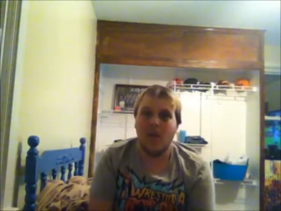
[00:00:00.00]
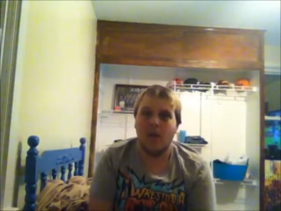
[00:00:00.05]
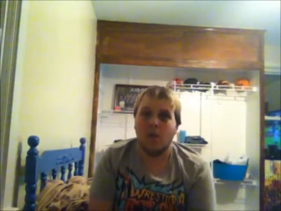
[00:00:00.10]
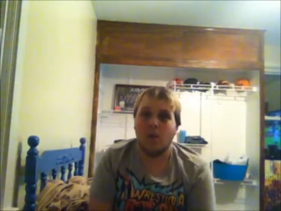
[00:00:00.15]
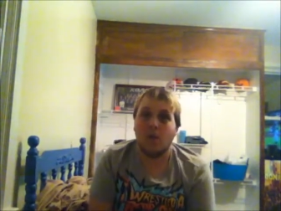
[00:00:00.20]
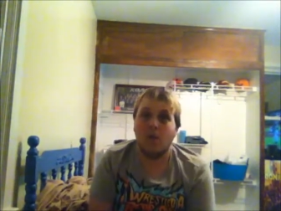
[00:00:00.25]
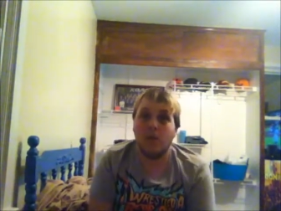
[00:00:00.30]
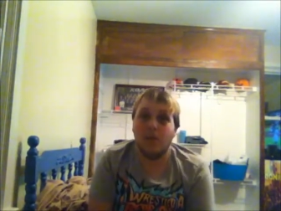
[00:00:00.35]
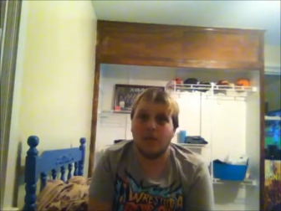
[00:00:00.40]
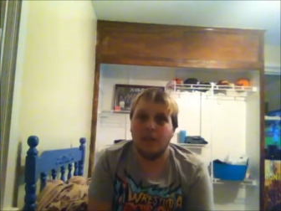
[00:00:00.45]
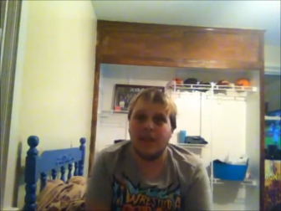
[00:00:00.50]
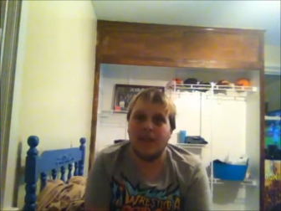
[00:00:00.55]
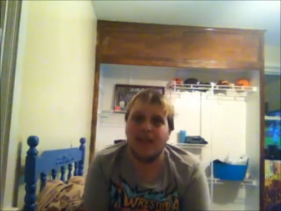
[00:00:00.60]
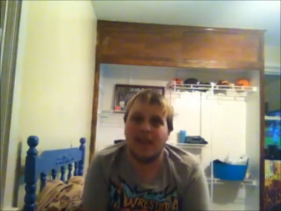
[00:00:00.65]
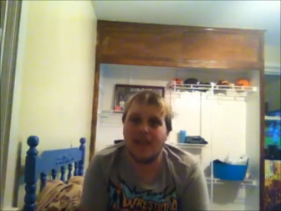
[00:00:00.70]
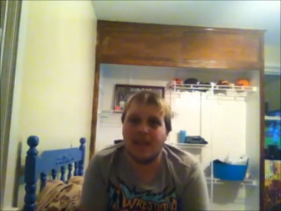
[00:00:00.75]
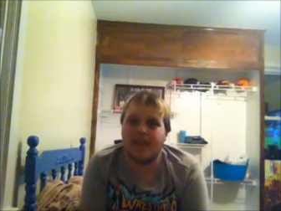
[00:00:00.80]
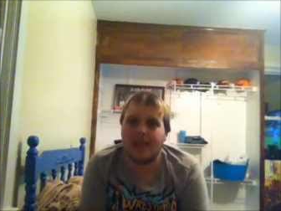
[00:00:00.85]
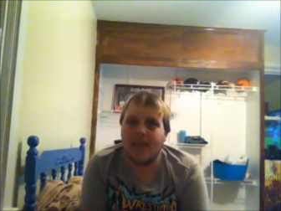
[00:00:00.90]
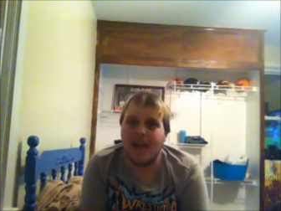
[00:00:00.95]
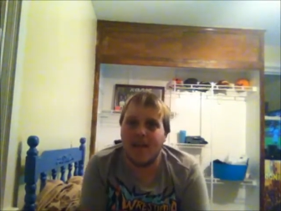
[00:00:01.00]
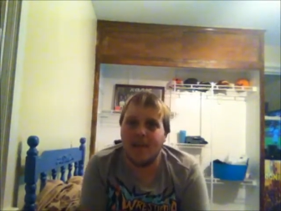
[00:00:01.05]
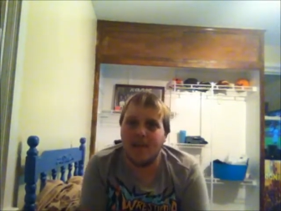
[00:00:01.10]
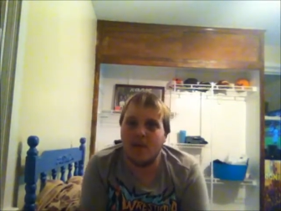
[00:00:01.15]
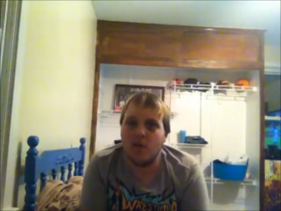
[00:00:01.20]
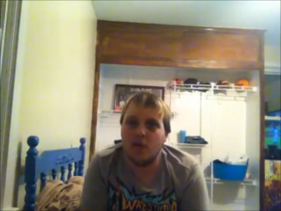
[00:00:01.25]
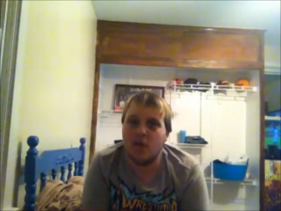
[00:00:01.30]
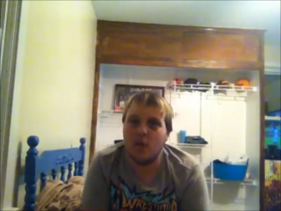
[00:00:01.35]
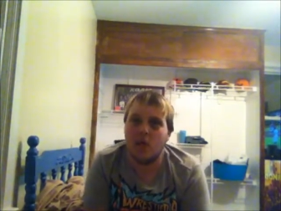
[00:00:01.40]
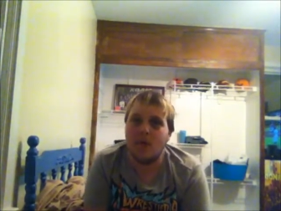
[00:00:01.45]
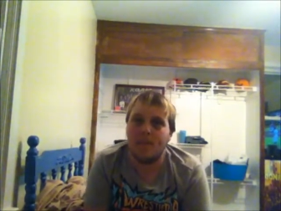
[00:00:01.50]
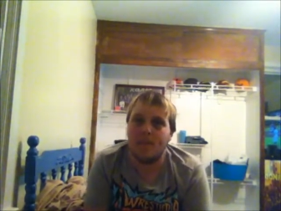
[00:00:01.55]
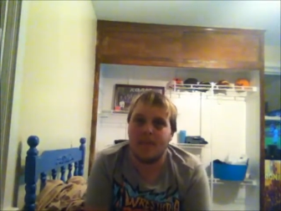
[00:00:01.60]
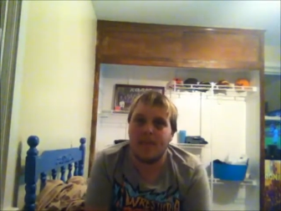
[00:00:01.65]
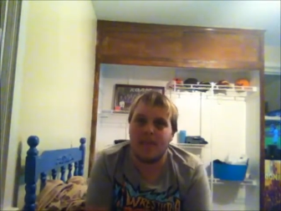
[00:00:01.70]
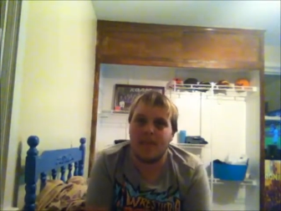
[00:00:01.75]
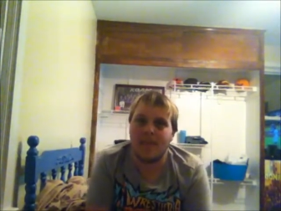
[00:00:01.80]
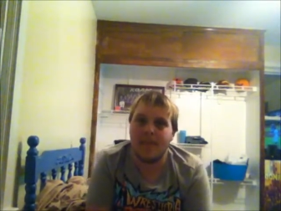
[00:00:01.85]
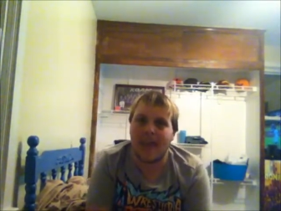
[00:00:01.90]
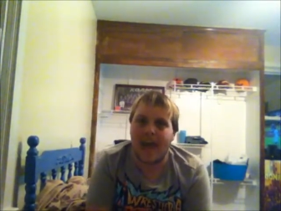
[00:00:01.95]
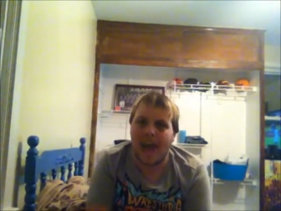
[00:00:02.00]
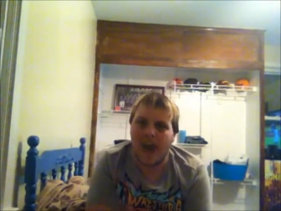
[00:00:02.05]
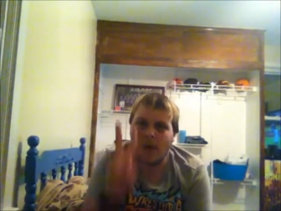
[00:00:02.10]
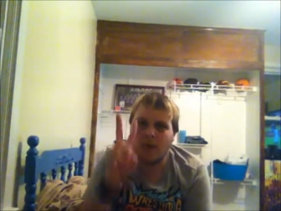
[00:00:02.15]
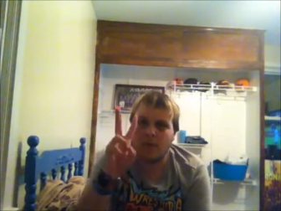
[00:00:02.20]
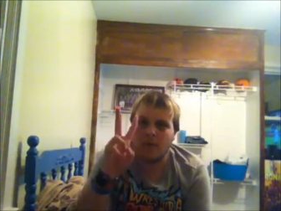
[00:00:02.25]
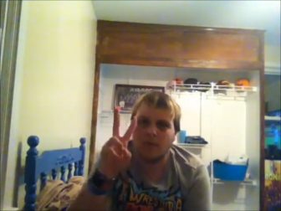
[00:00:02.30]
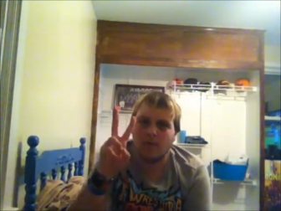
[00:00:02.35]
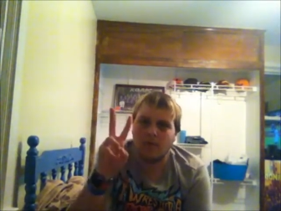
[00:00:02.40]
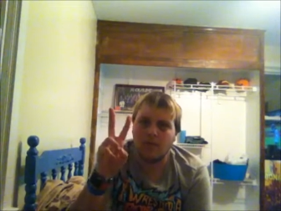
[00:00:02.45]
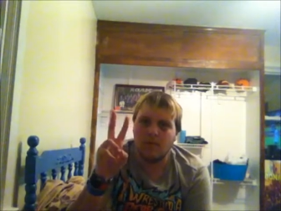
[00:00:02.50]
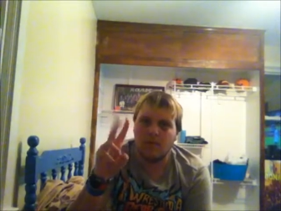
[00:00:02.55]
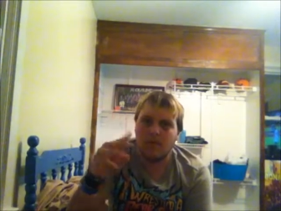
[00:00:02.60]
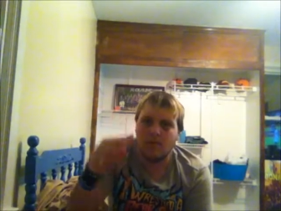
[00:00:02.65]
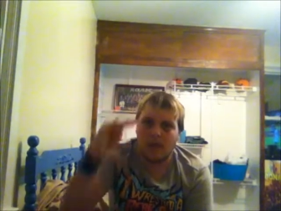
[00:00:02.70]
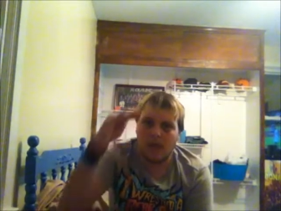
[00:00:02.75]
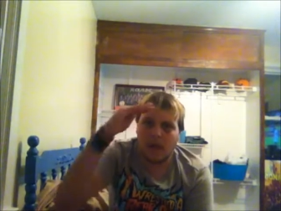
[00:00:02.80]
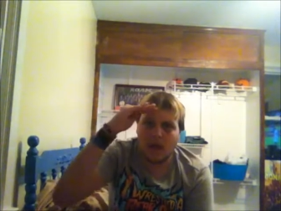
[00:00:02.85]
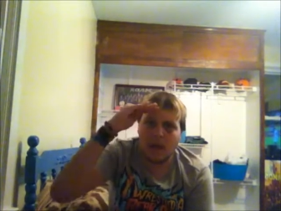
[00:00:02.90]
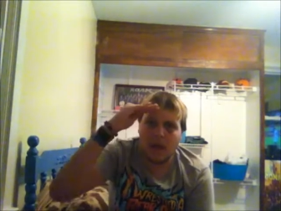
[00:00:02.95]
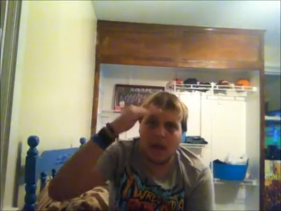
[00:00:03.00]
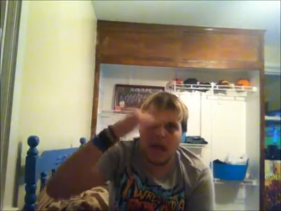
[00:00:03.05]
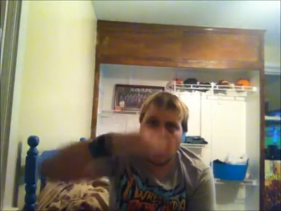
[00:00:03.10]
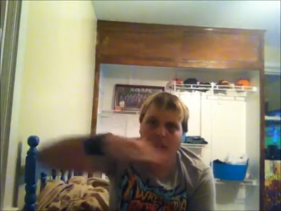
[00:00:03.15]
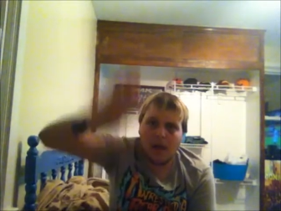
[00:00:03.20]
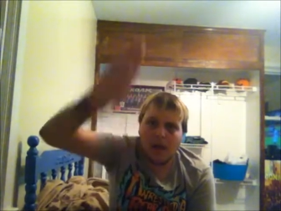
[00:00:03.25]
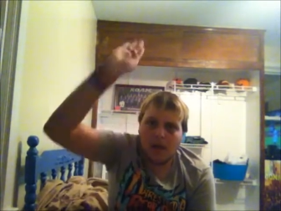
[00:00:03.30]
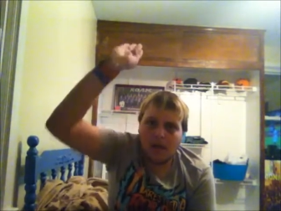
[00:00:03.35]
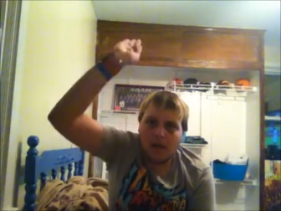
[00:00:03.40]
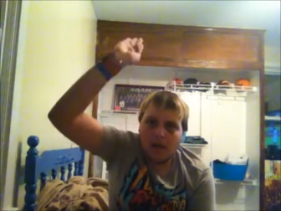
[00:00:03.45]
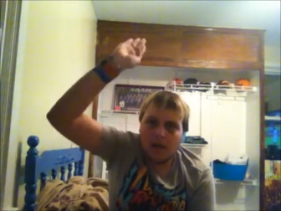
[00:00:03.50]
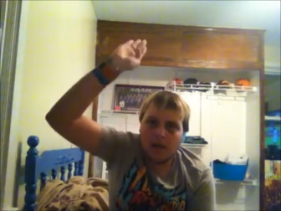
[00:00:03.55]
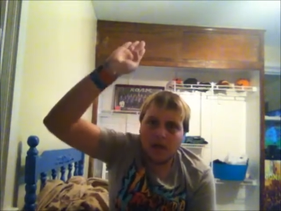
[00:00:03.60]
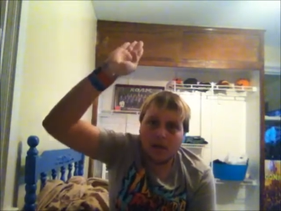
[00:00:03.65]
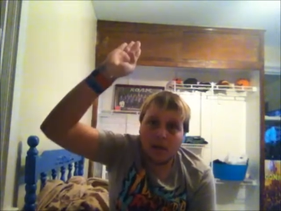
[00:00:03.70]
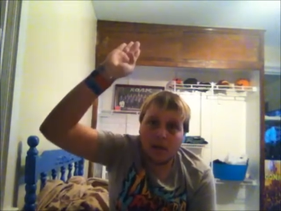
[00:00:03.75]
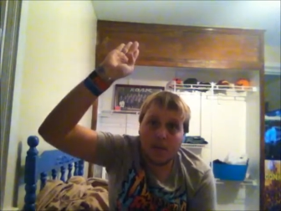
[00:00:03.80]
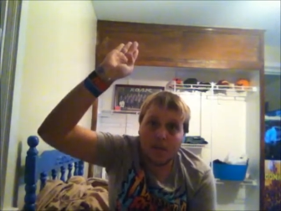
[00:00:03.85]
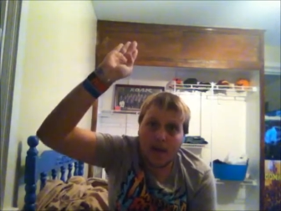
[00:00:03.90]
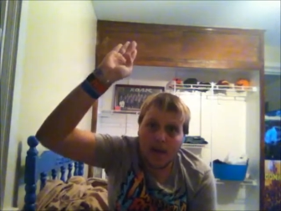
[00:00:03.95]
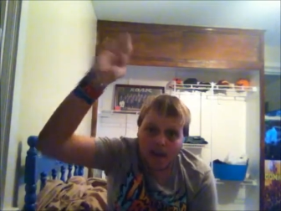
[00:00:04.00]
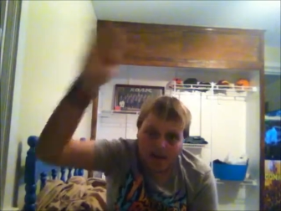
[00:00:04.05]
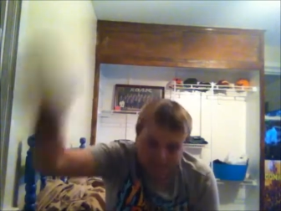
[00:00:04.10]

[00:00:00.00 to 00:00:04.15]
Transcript: Well, we'll see you next time, YouTube. Peace out. Goodbye.